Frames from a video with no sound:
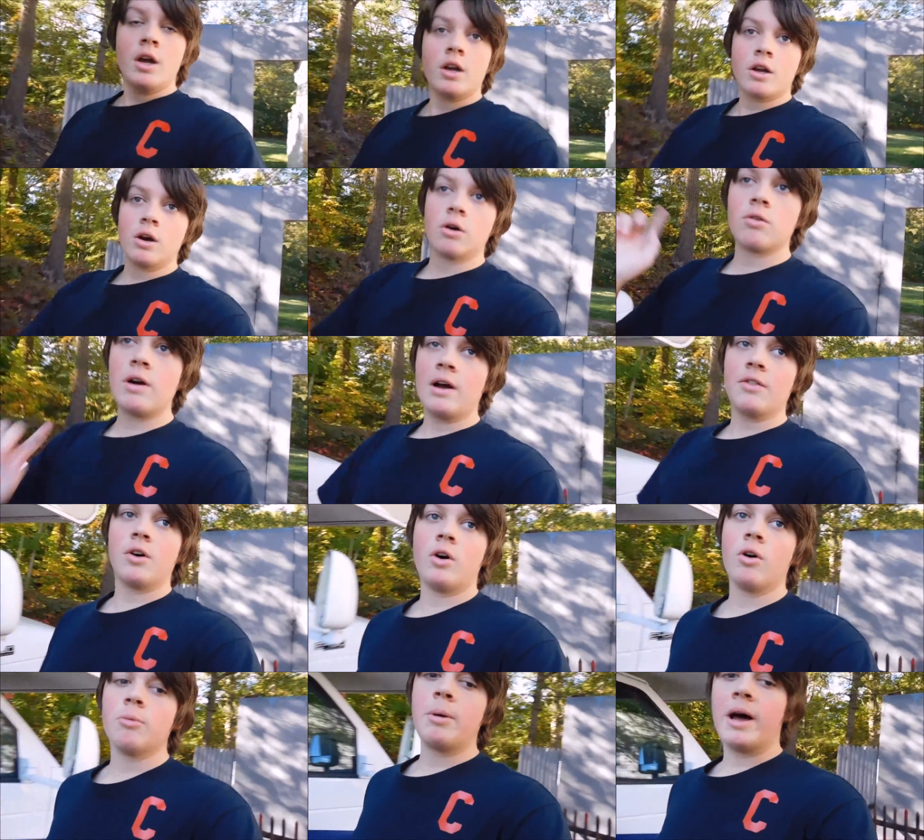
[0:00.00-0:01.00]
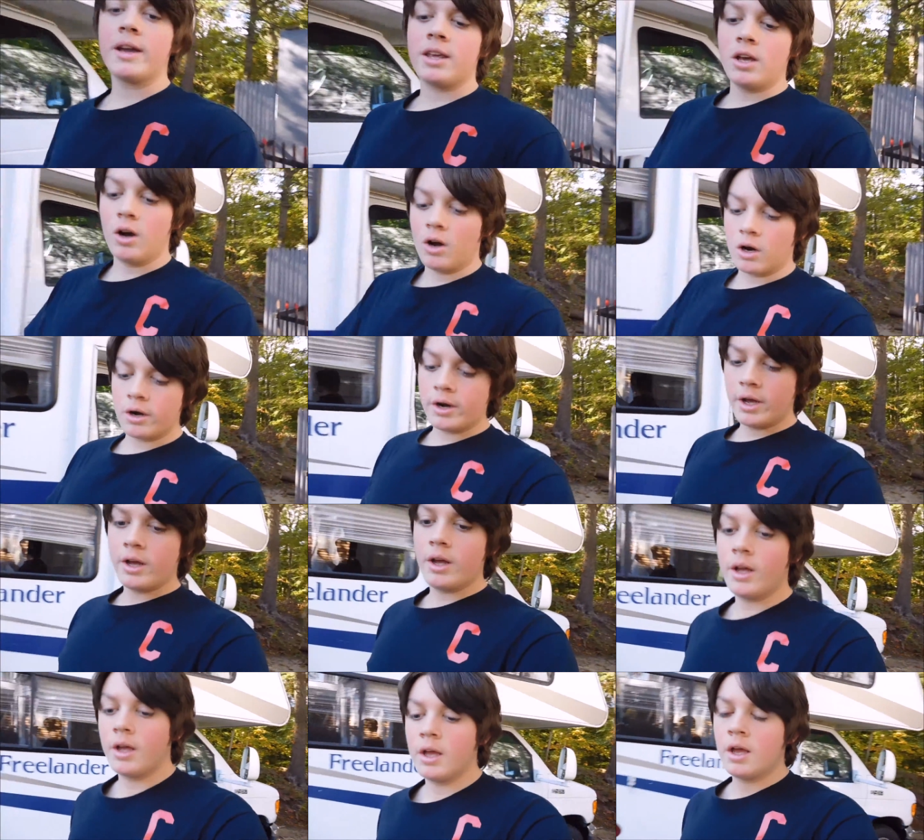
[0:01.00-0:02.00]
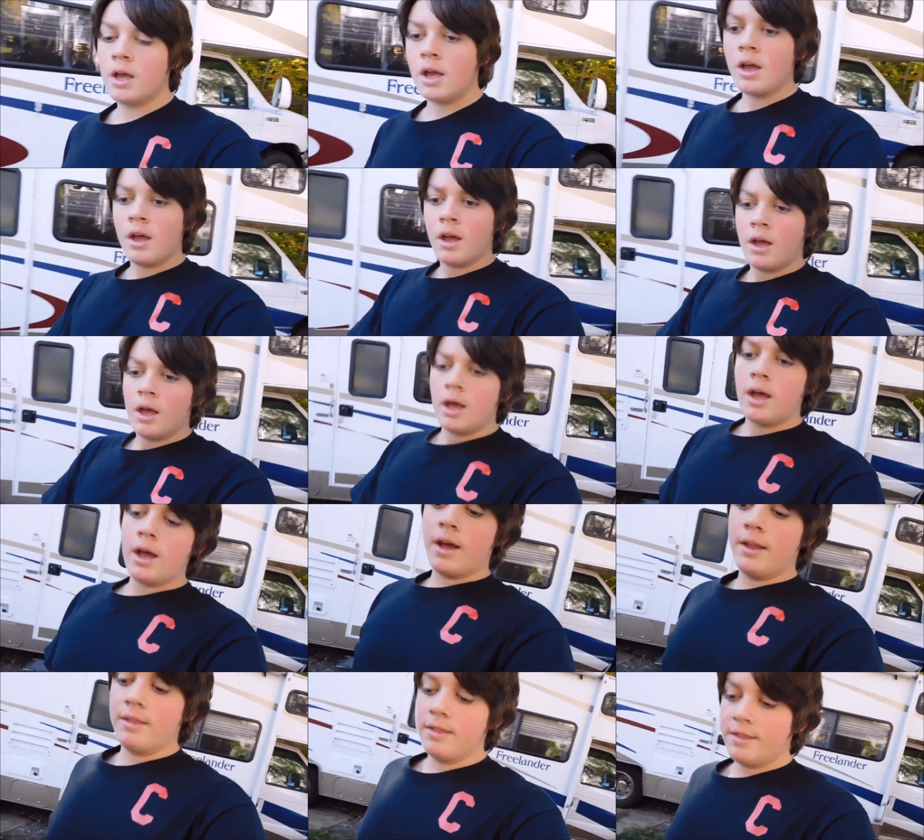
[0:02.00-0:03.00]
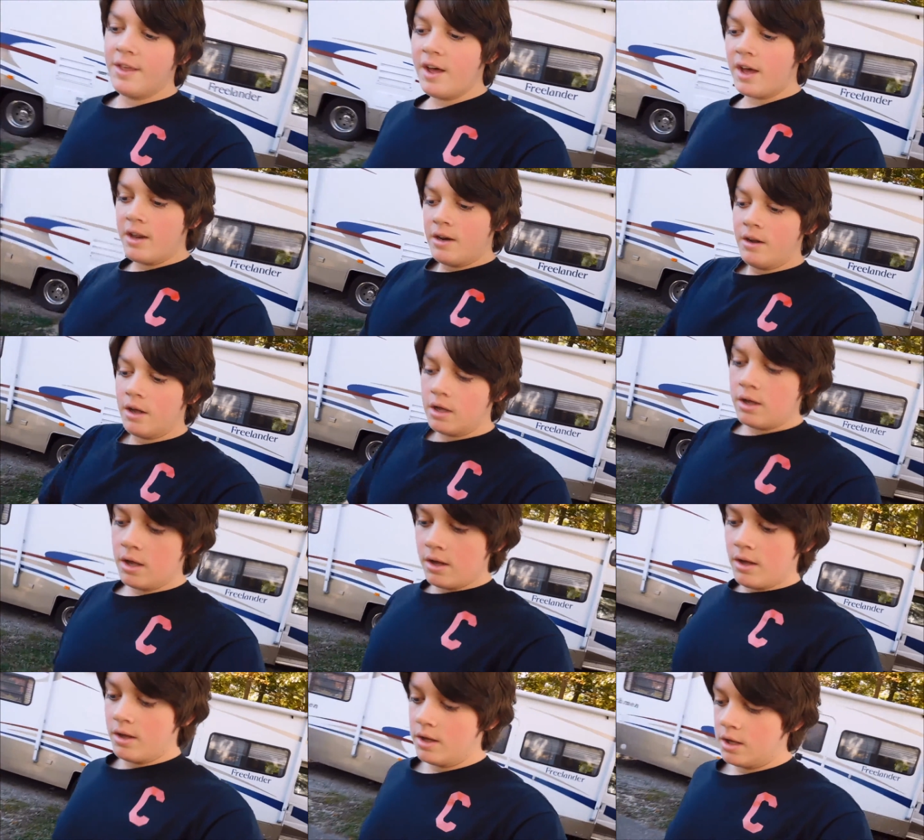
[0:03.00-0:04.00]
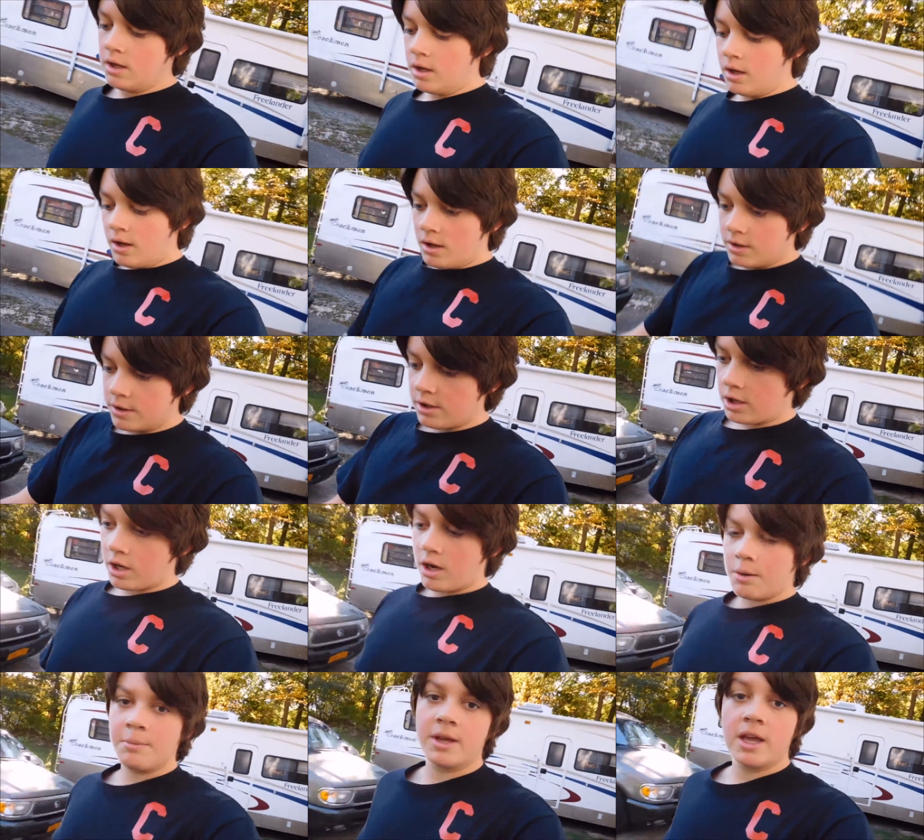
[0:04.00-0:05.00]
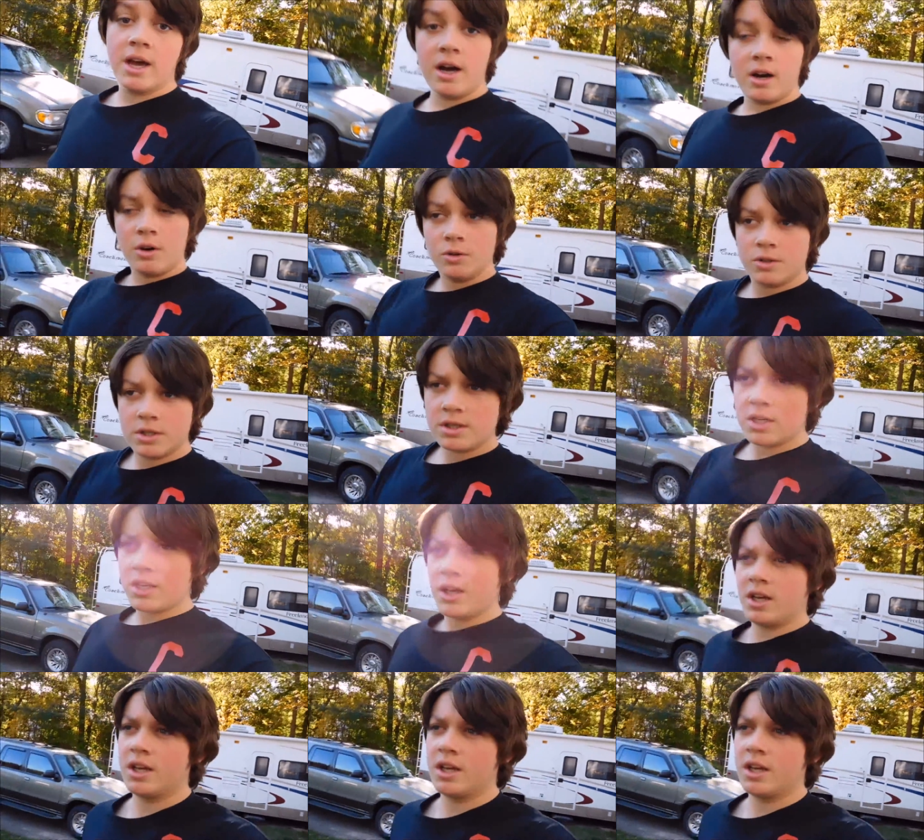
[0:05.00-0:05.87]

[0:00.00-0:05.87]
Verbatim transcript: go around the whole backyard, and then they're coming out